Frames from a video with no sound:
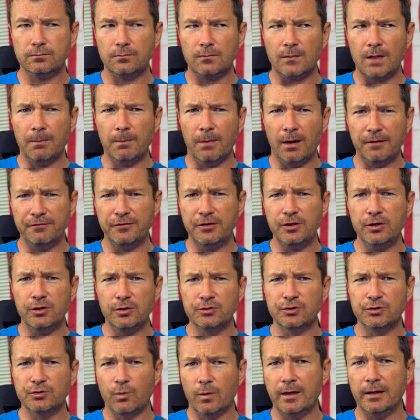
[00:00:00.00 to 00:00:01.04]
my
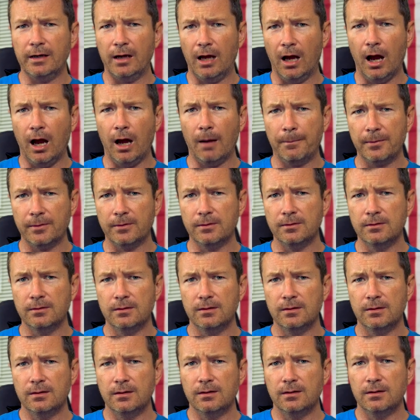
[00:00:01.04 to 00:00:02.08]
views went up
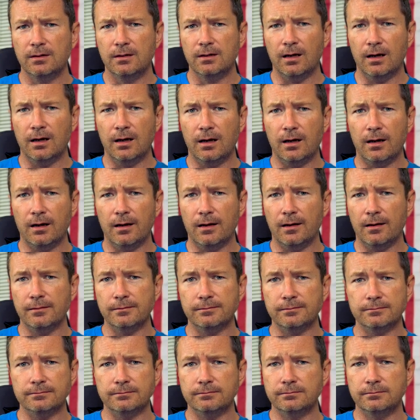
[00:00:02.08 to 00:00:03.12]

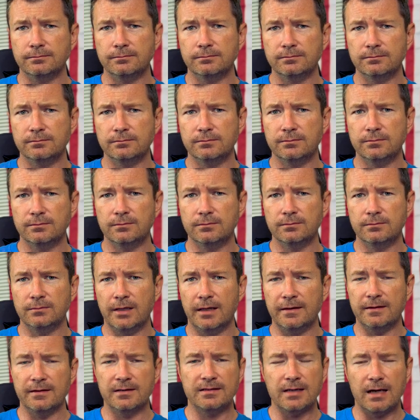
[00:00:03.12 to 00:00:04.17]
um,
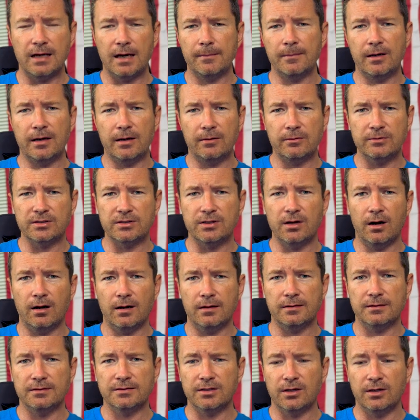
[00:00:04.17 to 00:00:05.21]
in the time that I was gone.
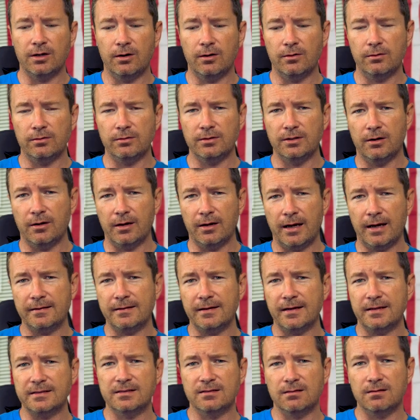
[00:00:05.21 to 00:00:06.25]
So, you know, I had
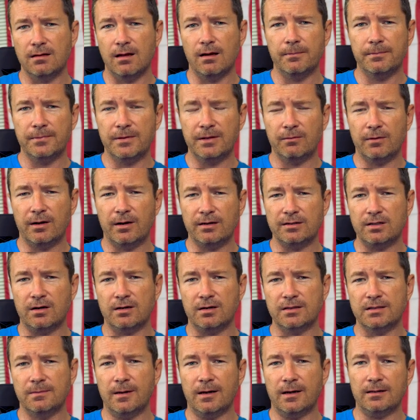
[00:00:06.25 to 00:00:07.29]
that slump that I
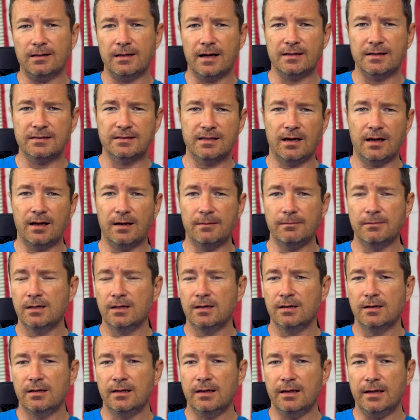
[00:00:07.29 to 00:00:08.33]
talked about last time.
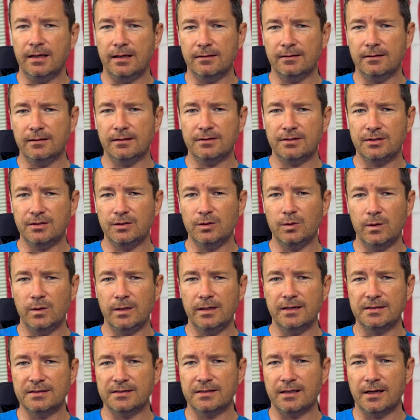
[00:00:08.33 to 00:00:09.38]
In the two
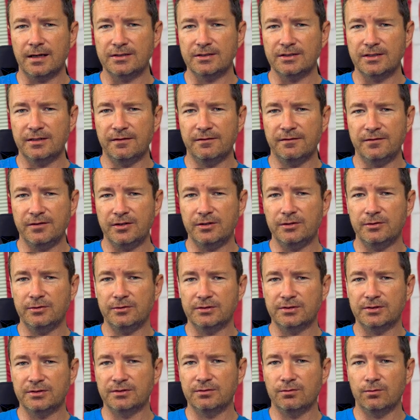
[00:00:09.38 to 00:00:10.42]
weeks, actually, the
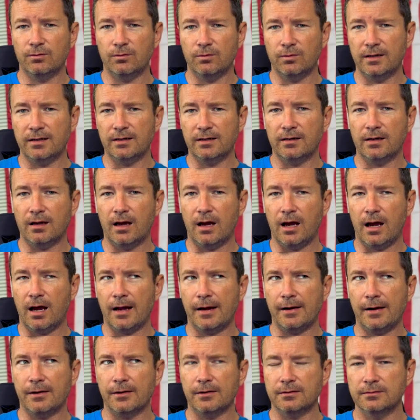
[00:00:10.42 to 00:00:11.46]
views went
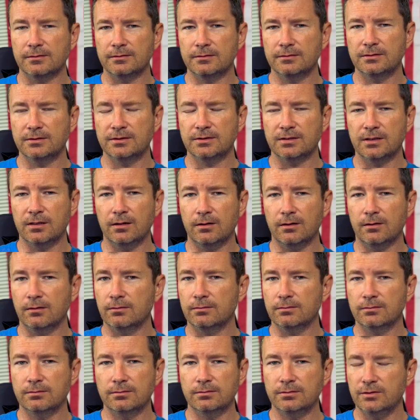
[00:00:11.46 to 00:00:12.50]
higher. So
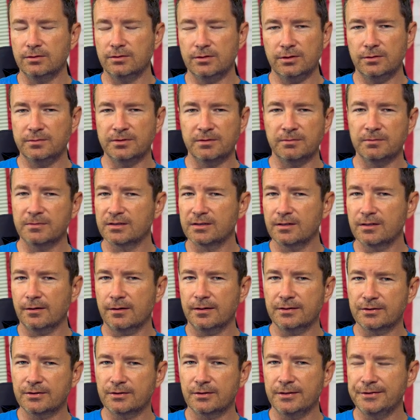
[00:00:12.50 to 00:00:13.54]
YouTube's a
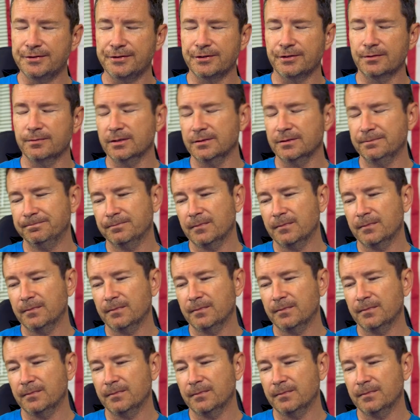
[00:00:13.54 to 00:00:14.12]
mysterious creature. But